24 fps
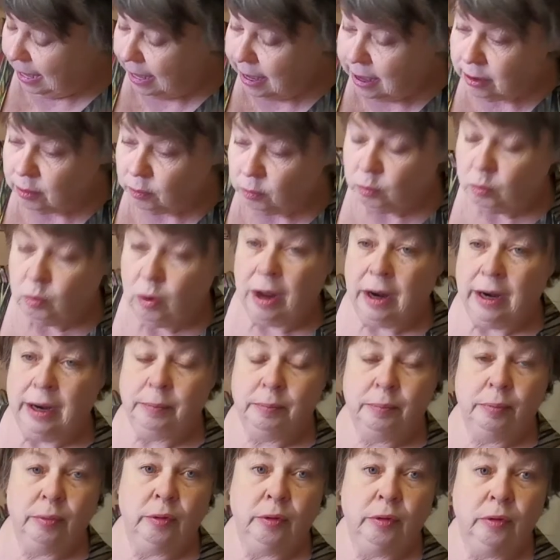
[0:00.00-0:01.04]
there while
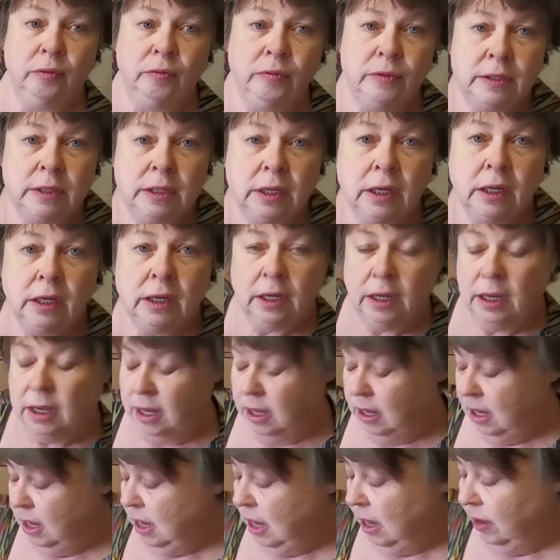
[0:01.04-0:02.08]
it proves,
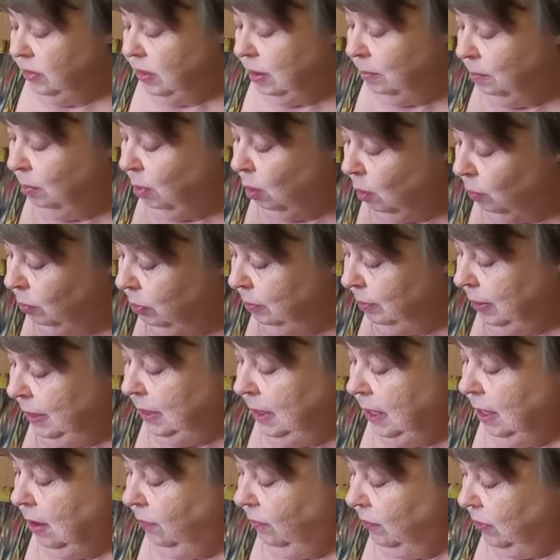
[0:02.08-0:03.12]
and then pop them
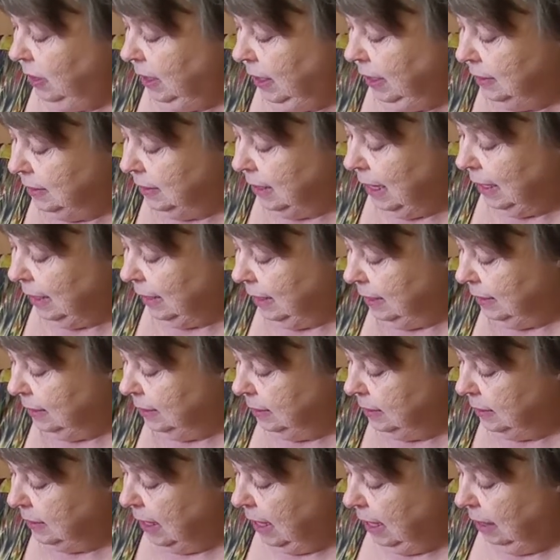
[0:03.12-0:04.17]
in the oven. Exactly
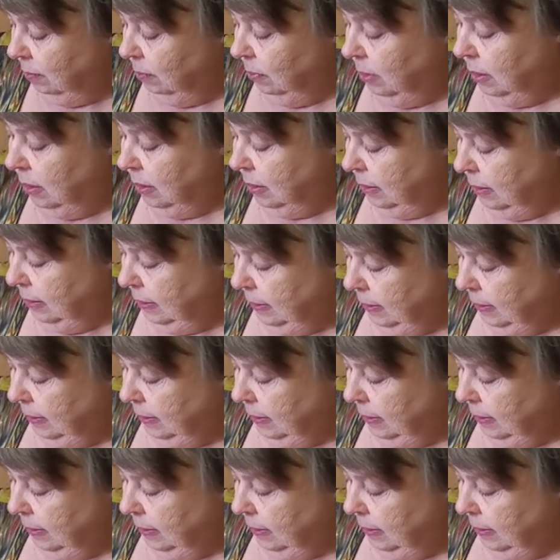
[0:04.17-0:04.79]
the same.